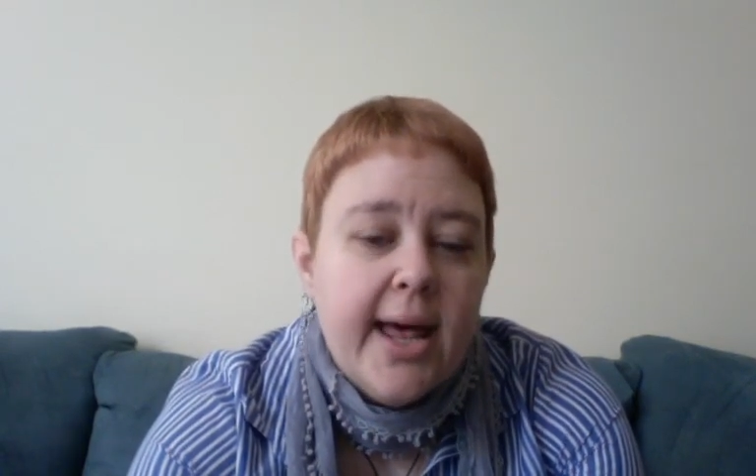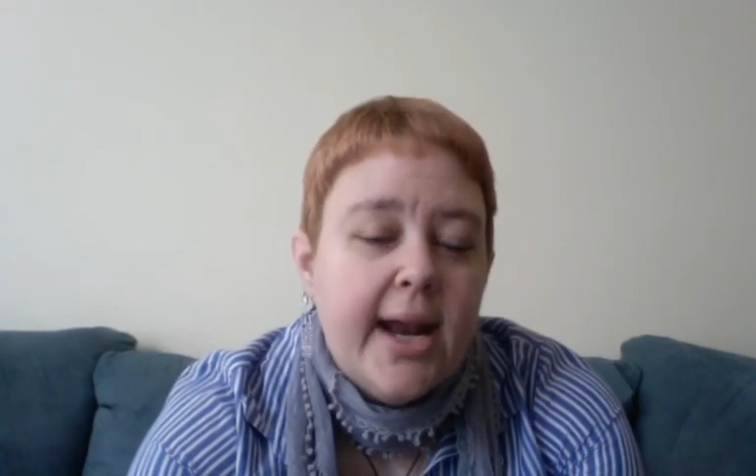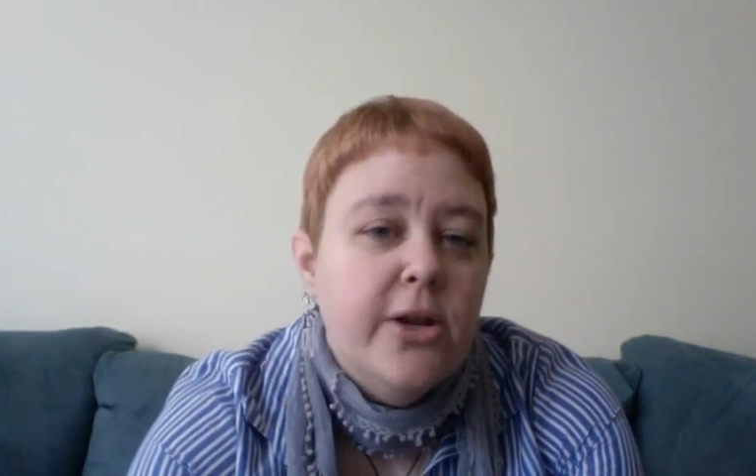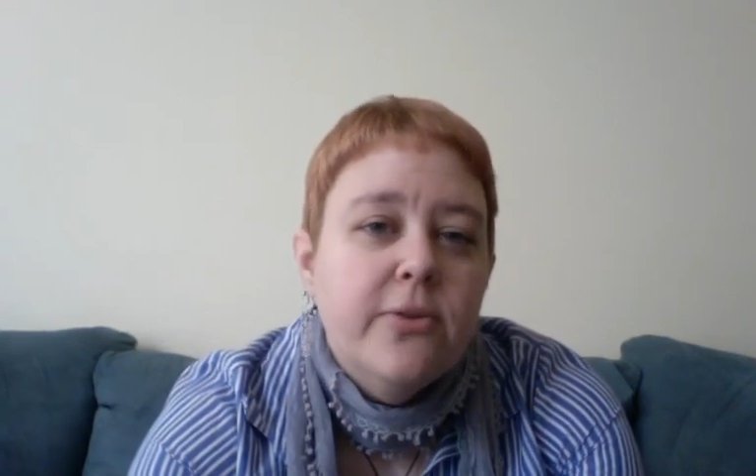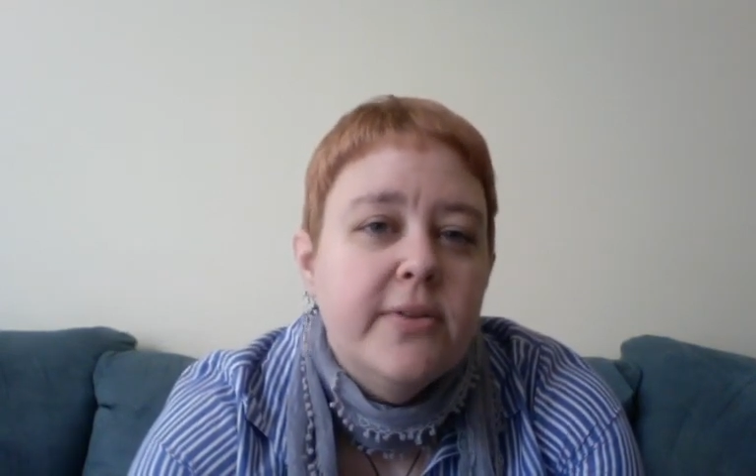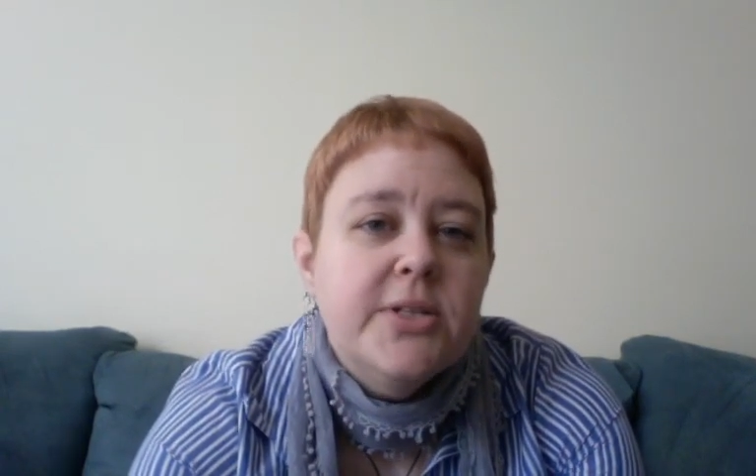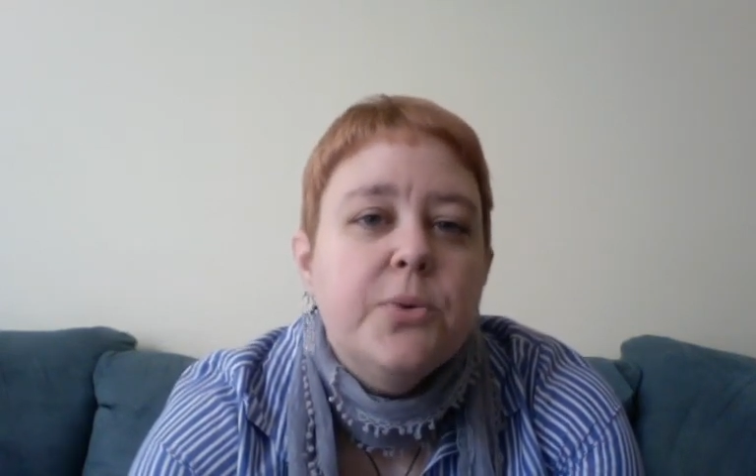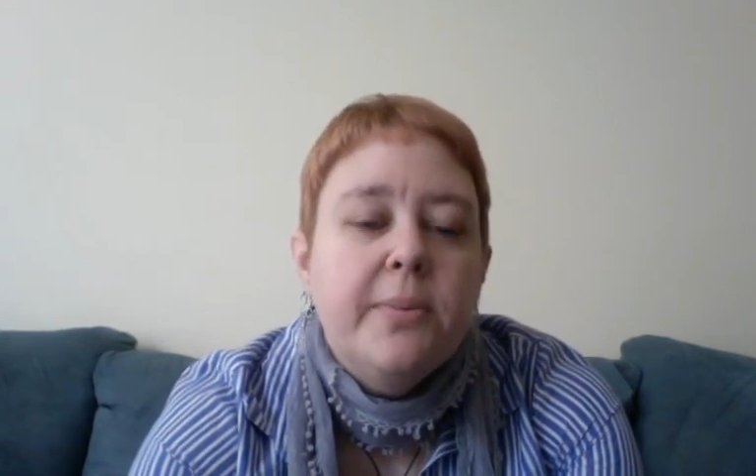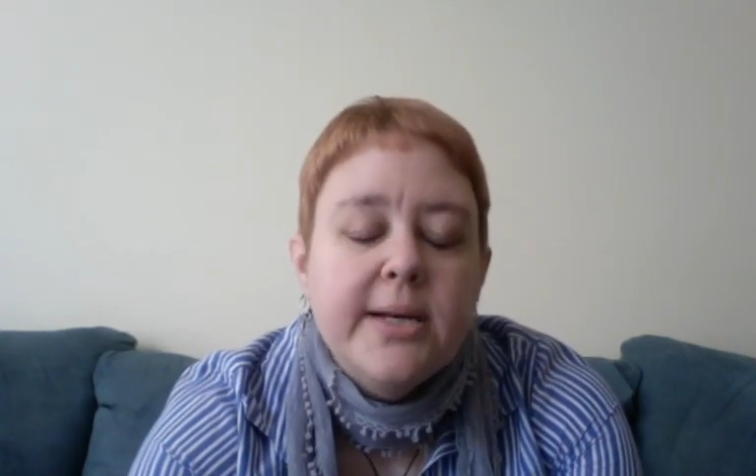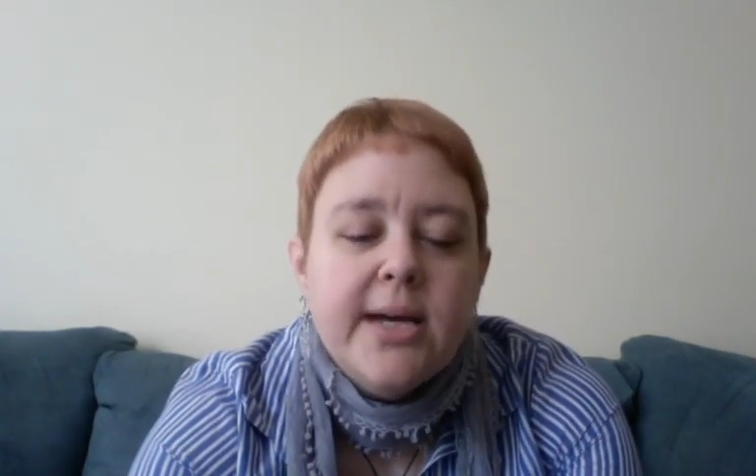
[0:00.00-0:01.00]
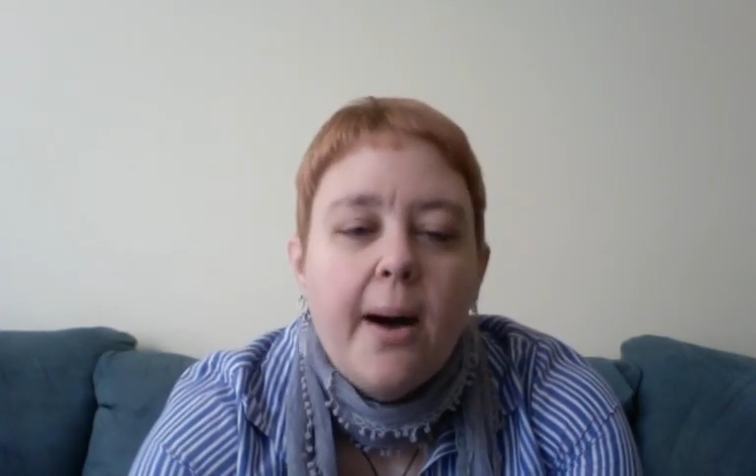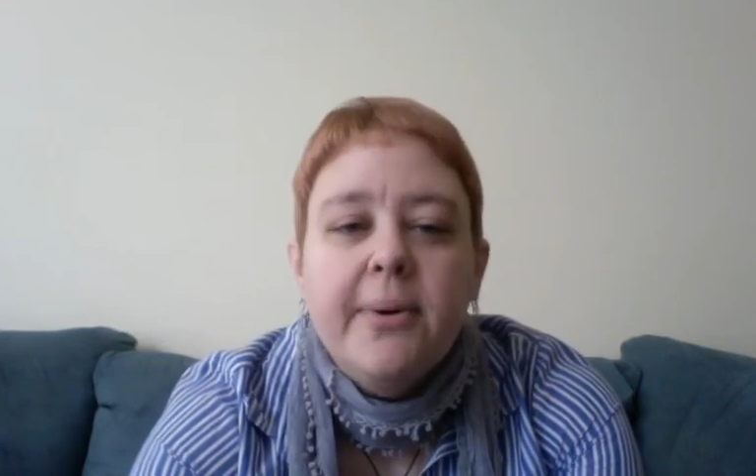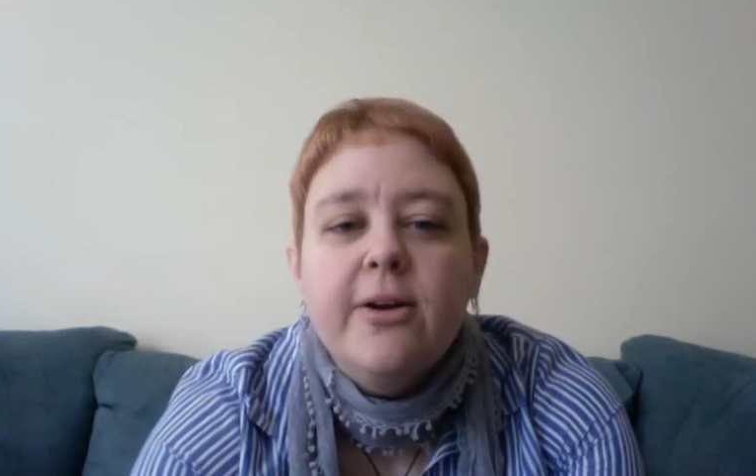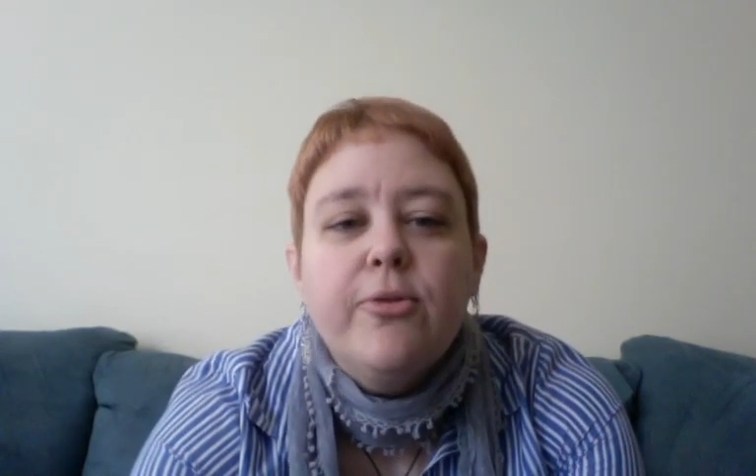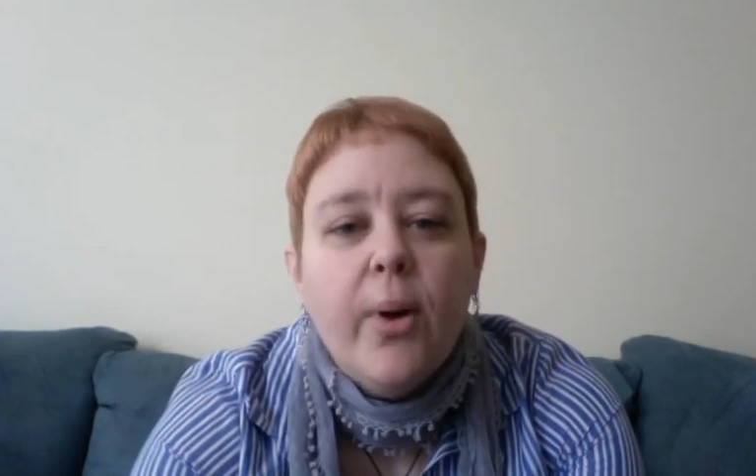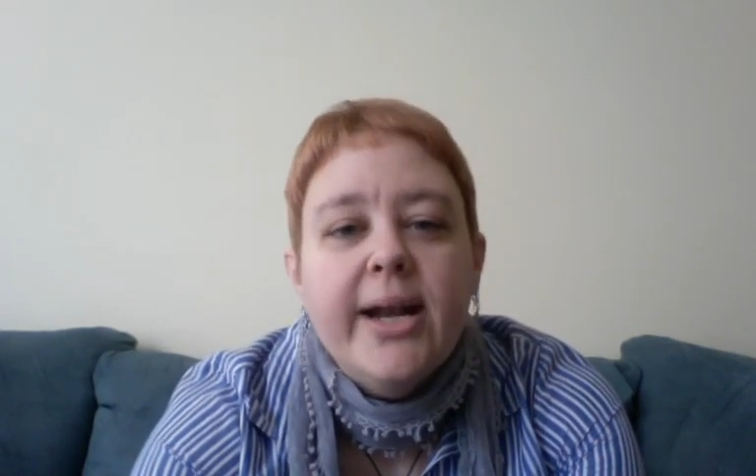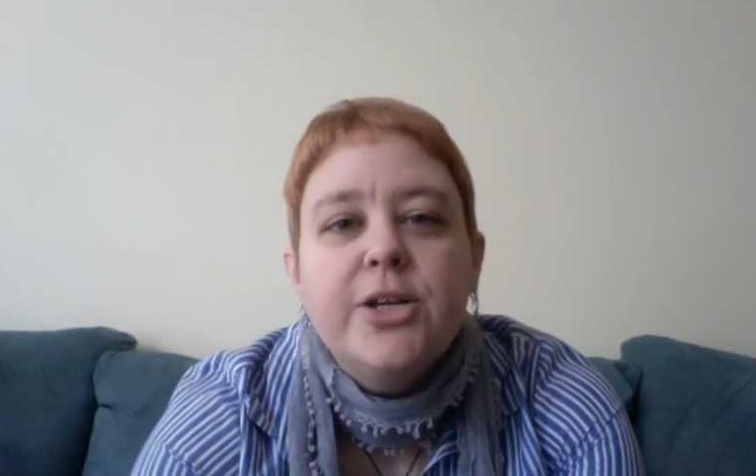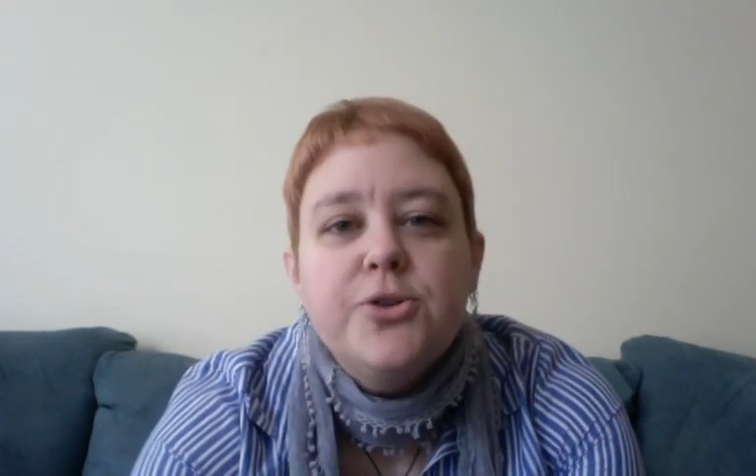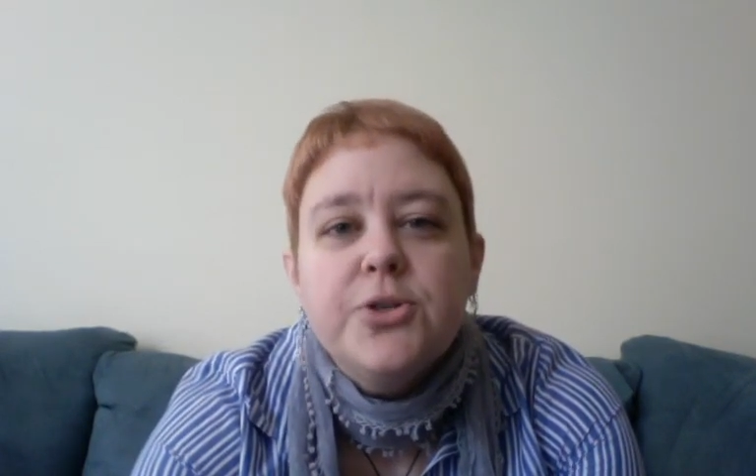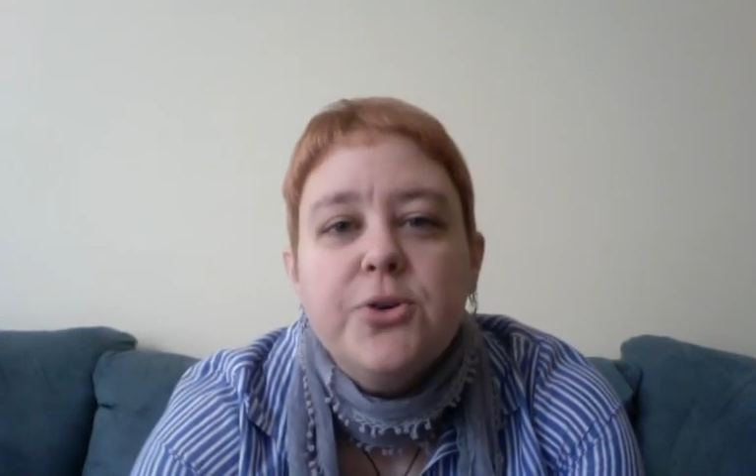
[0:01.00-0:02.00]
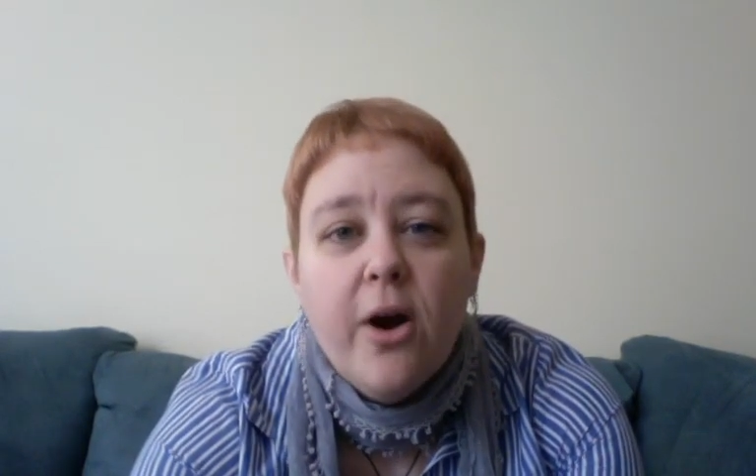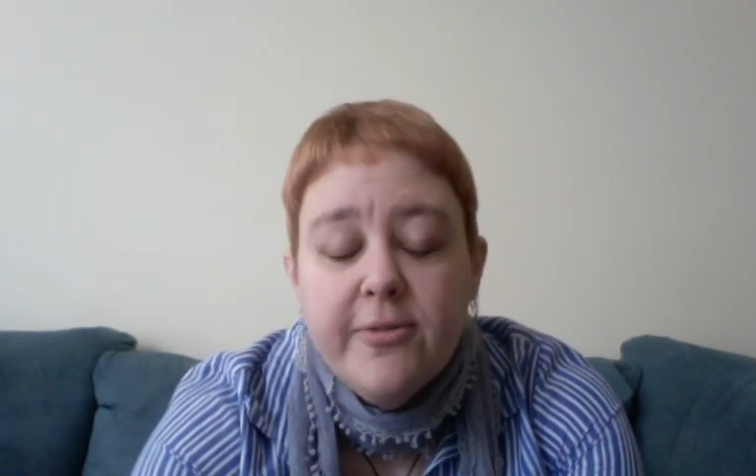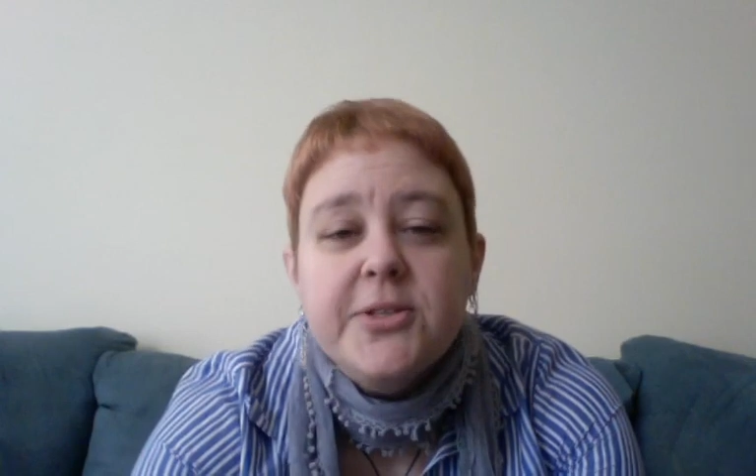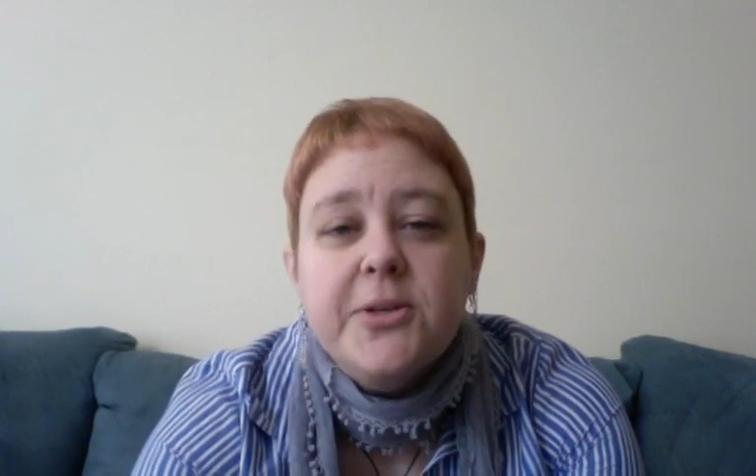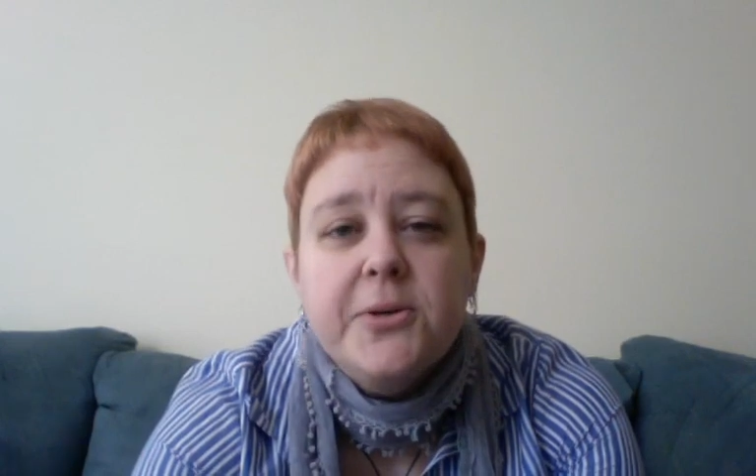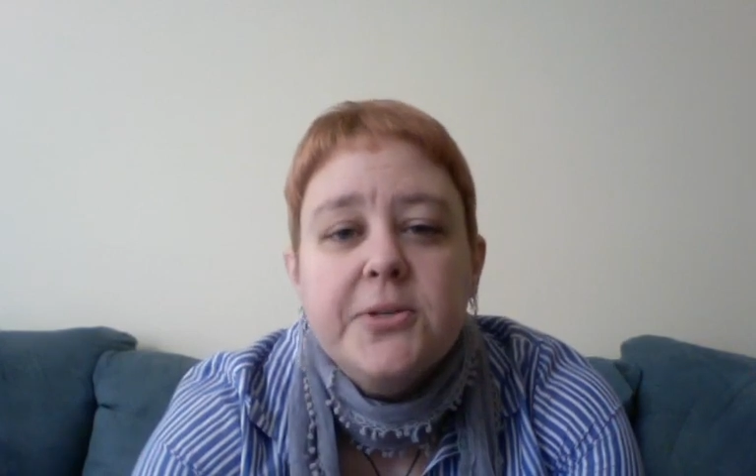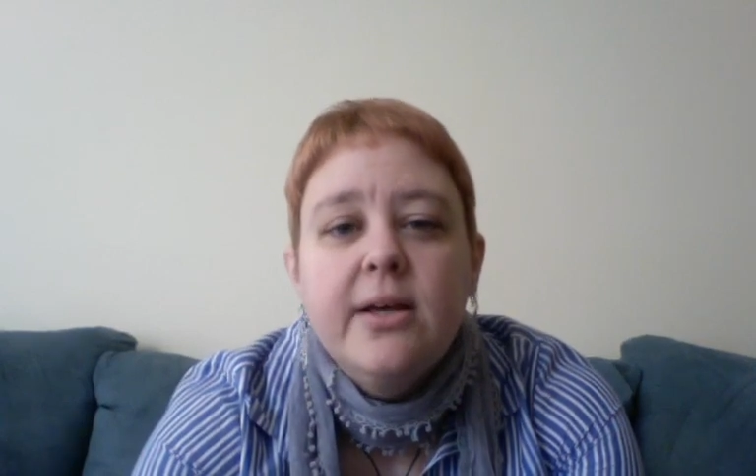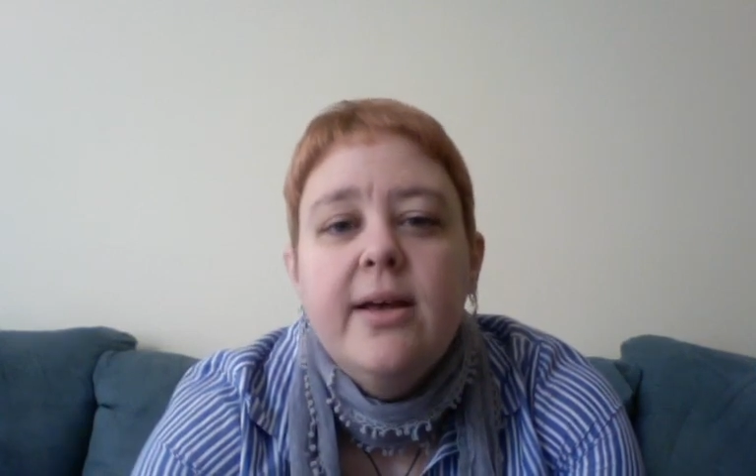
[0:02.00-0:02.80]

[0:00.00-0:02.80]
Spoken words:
and I knew that this would be a topic of great interest to our visitors.